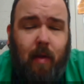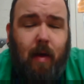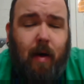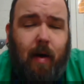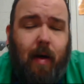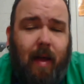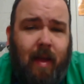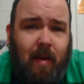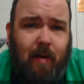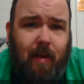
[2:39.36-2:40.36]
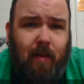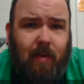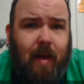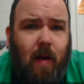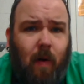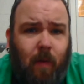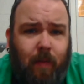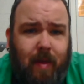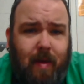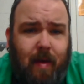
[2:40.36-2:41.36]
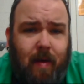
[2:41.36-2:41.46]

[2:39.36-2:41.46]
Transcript: and it's got all the